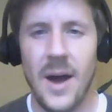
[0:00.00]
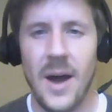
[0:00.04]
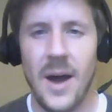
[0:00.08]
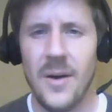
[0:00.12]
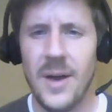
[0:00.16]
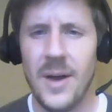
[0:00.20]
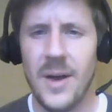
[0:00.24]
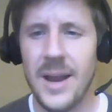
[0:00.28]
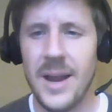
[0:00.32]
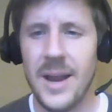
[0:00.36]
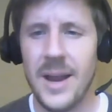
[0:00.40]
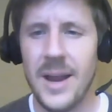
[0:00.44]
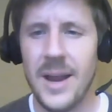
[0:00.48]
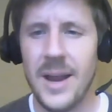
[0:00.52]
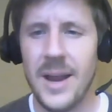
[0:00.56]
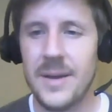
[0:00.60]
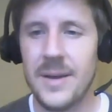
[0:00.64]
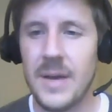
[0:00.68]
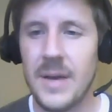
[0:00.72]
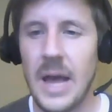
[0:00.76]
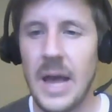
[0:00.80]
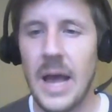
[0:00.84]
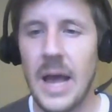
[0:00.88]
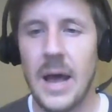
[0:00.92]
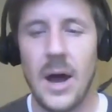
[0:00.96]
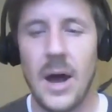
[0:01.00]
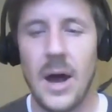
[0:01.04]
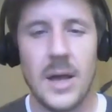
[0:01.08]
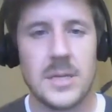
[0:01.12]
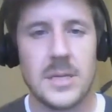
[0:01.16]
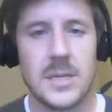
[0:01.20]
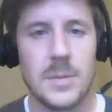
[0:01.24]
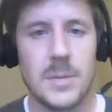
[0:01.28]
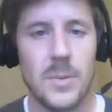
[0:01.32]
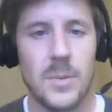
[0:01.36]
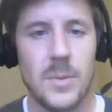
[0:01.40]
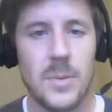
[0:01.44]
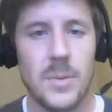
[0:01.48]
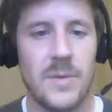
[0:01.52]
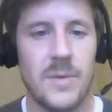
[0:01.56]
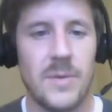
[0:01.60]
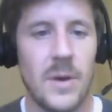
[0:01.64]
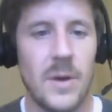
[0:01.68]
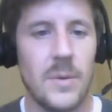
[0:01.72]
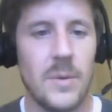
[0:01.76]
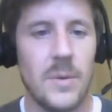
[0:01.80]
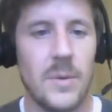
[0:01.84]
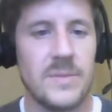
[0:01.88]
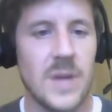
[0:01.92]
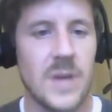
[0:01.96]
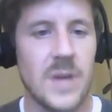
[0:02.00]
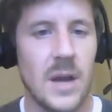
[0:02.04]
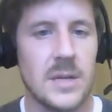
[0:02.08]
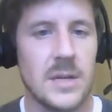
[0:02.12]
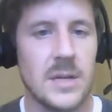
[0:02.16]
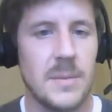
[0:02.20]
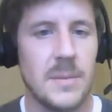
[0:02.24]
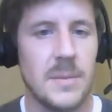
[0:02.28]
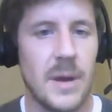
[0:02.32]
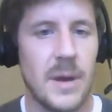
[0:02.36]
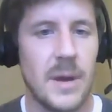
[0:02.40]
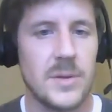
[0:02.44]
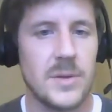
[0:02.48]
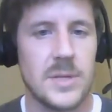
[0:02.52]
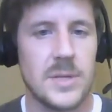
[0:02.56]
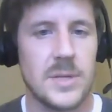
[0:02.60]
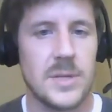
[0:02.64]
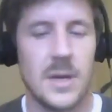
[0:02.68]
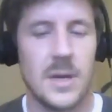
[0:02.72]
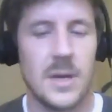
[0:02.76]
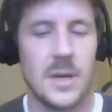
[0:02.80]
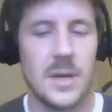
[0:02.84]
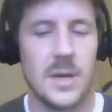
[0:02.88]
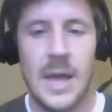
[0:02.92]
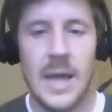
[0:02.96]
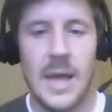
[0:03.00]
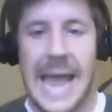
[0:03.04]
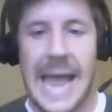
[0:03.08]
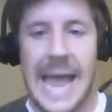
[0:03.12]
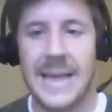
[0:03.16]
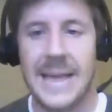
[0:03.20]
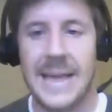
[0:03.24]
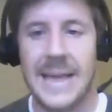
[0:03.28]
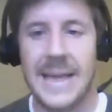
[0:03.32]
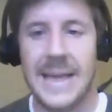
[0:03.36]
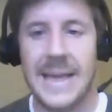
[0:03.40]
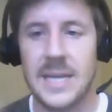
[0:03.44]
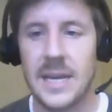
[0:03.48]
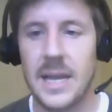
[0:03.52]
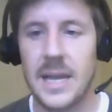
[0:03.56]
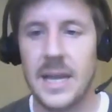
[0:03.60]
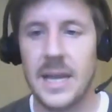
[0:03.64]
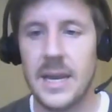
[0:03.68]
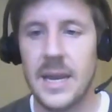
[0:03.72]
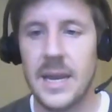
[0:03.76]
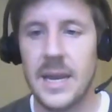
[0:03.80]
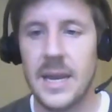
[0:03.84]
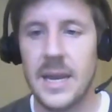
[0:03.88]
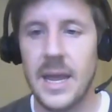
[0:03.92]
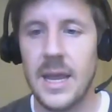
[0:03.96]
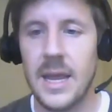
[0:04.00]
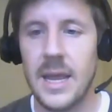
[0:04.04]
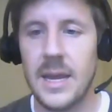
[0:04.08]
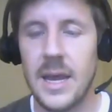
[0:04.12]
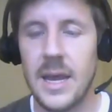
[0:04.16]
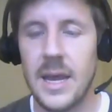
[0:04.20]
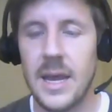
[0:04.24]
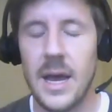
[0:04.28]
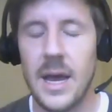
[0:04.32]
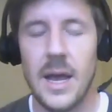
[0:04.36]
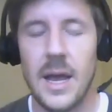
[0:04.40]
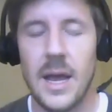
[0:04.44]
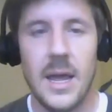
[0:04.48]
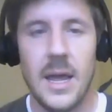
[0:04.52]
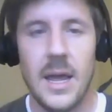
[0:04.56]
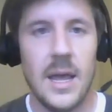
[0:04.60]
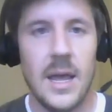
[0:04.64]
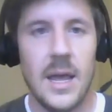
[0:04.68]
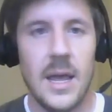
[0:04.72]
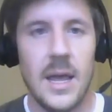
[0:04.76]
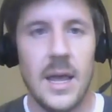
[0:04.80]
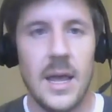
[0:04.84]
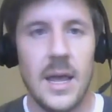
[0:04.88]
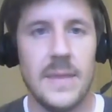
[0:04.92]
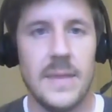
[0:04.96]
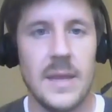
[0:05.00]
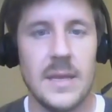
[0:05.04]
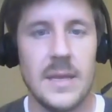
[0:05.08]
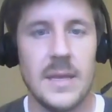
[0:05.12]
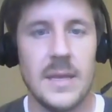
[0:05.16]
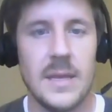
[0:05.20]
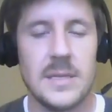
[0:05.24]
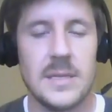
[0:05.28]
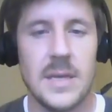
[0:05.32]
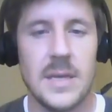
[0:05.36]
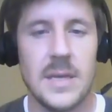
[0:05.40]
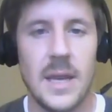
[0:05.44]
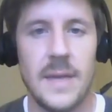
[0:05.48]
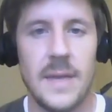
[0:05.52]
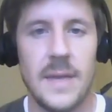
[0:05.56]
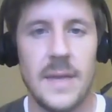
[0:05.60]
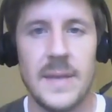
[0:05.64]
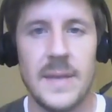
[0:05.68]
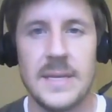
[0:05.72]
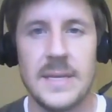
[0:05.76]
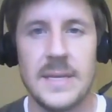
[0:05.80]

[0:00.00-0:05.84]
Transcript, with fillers: All right, uh, awesome. We've uh, we've talked about acting and and uh, in these uh, in the